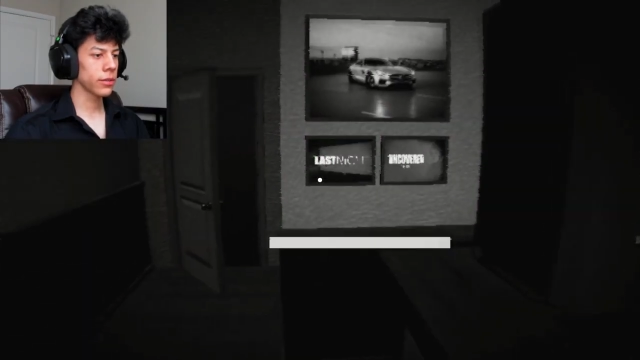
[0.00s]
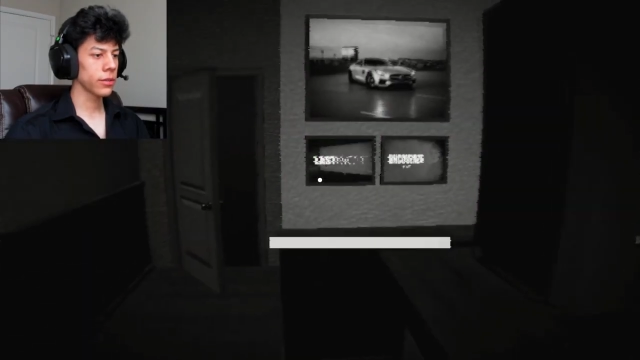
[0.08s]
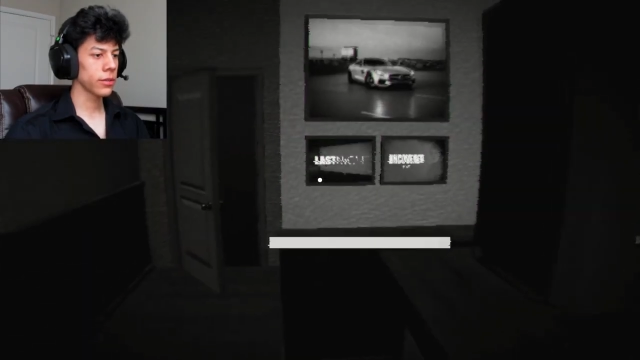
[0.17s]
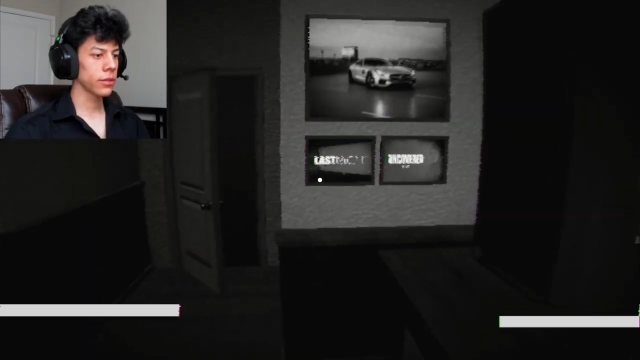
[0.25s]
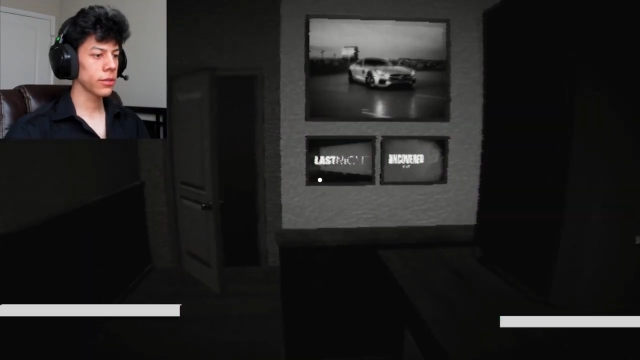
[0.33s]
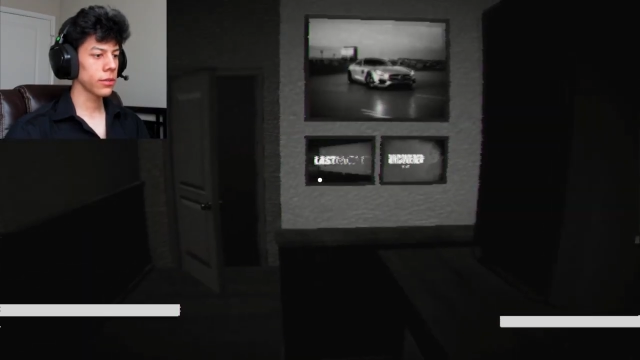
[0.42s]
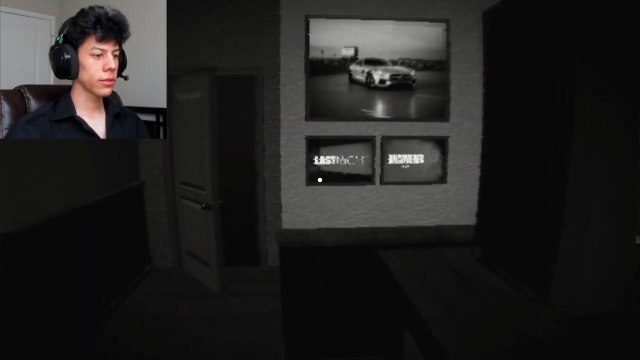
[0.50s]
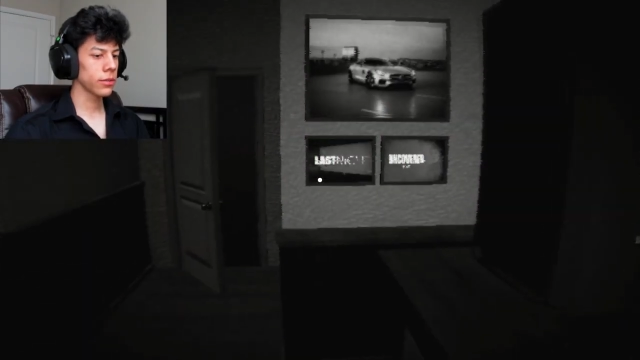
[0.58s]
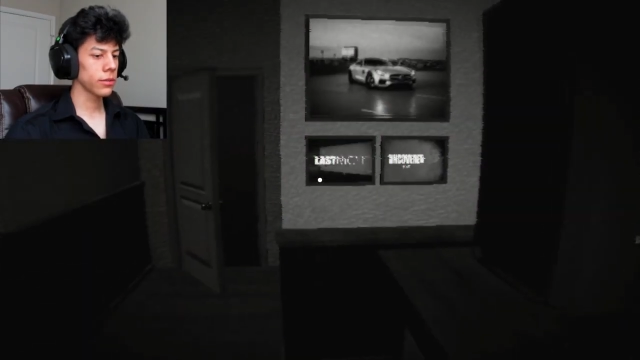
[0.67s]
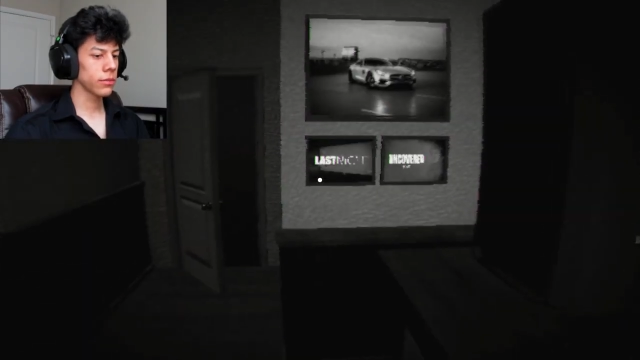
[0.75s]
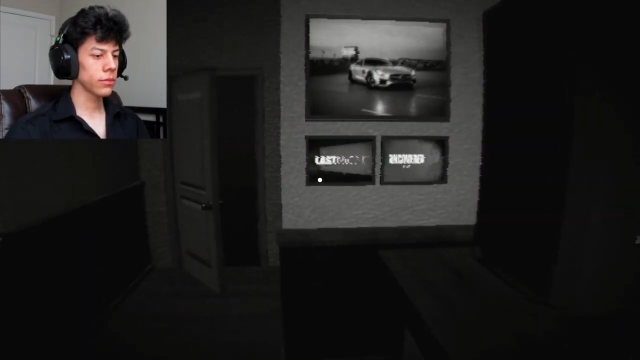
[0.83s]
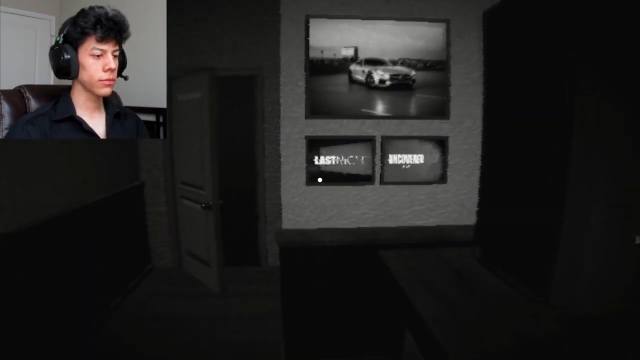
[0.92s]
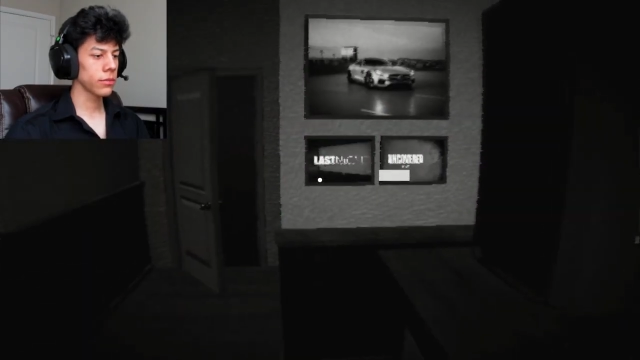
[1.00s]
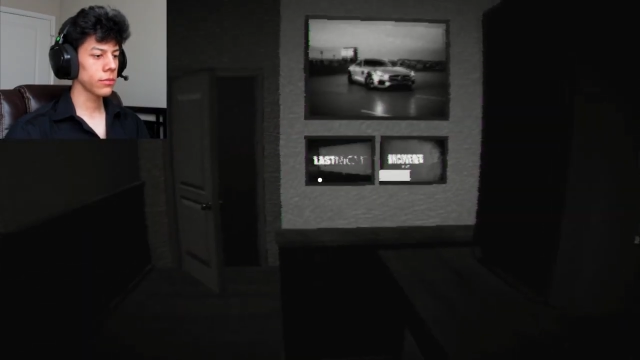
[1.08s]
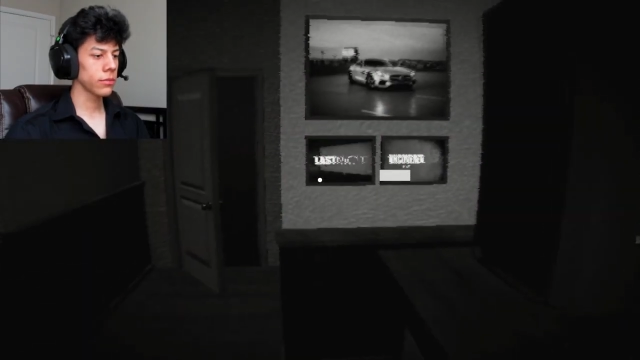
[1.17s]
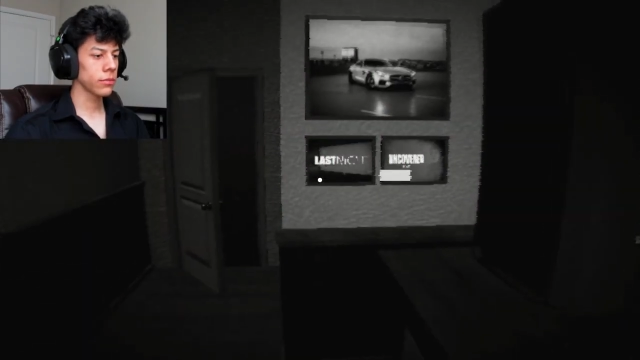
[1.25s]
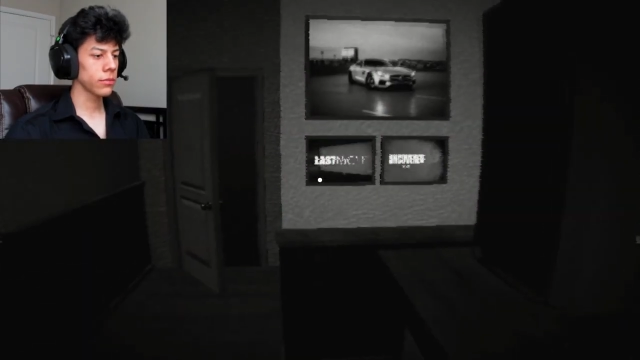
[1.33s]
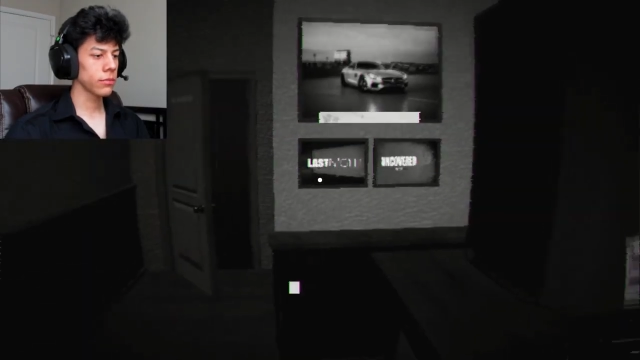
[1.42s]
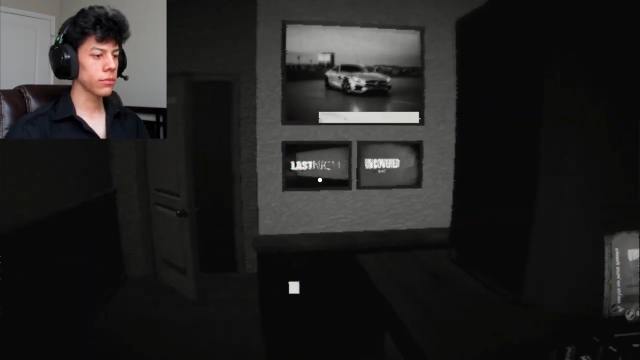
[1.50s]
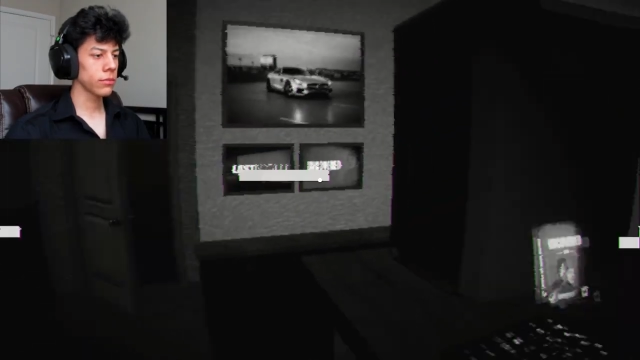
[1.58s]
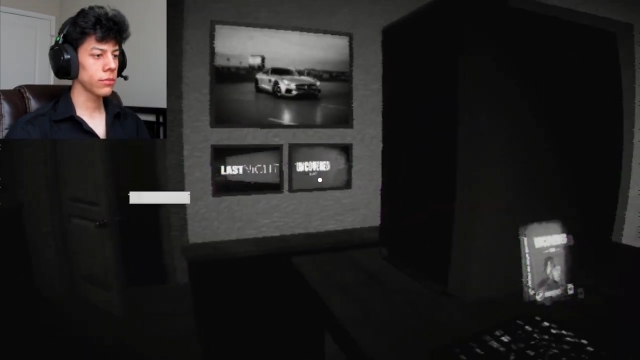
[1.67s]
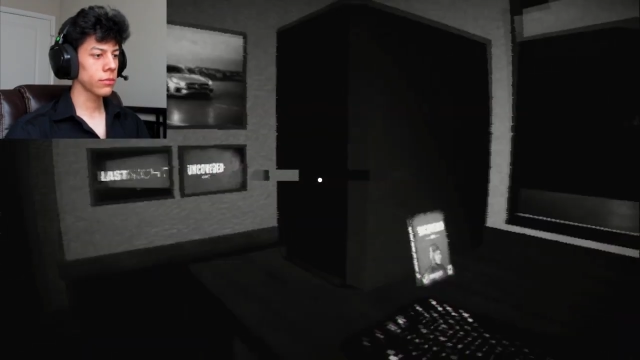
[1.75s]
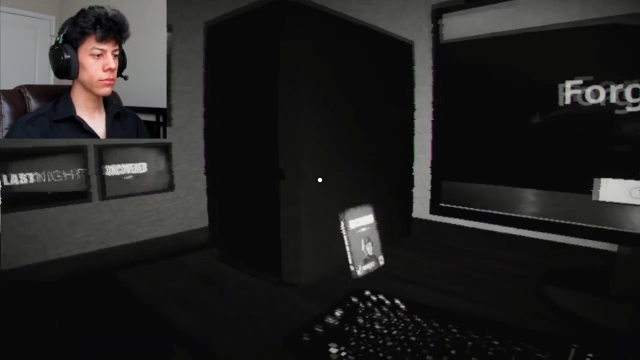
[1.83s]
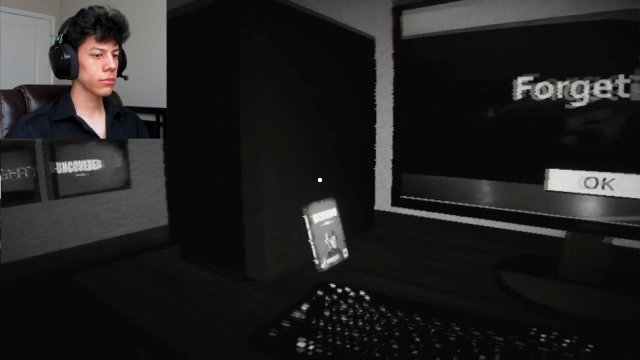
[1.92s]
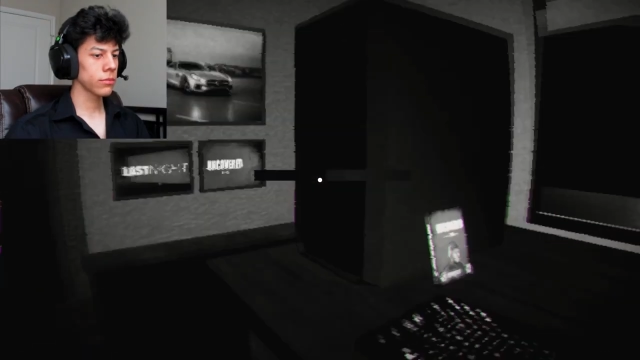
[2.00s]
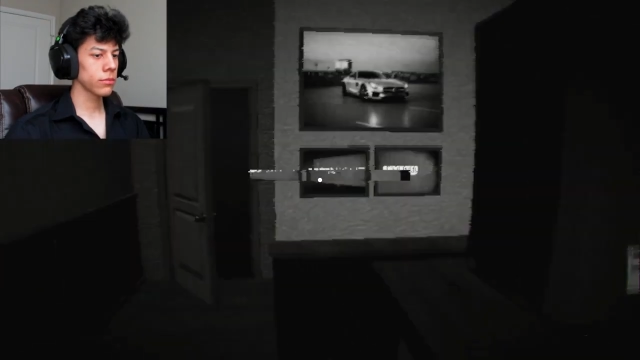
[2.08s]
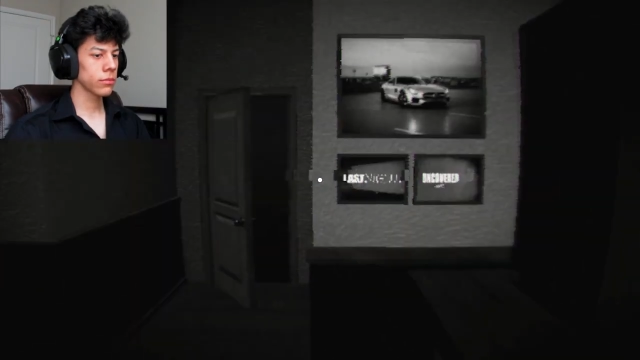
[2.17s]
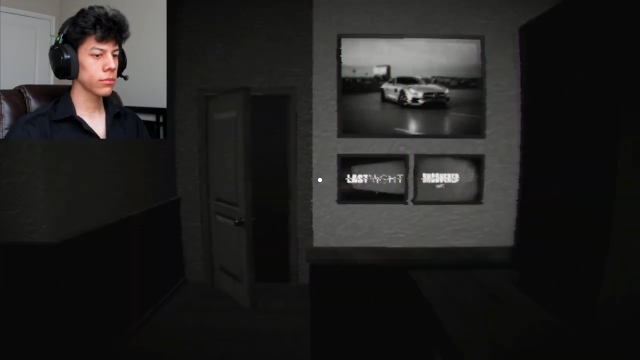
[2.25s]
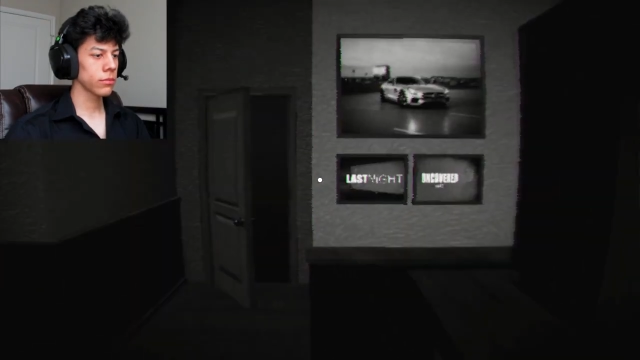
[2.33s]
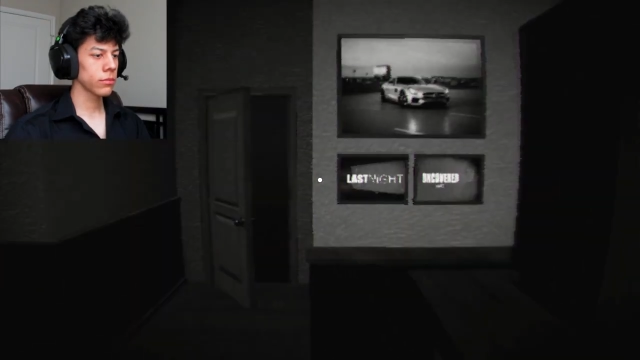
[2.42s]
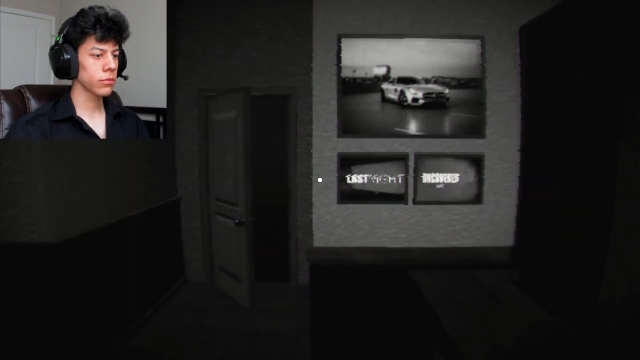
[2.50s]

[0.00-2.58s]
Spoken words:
(no one is talking)